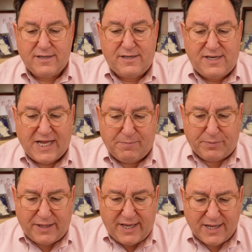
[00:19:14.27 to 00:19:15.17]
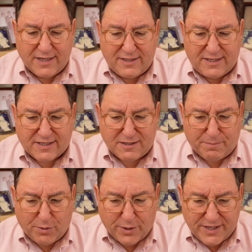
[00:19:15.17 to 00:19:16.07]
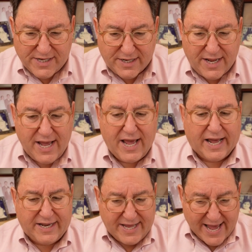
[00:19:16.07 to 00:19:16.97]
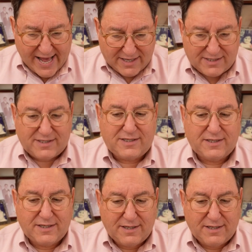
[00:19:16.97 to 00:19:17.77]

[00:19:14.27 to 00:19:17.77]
deeply disappointed. And yes,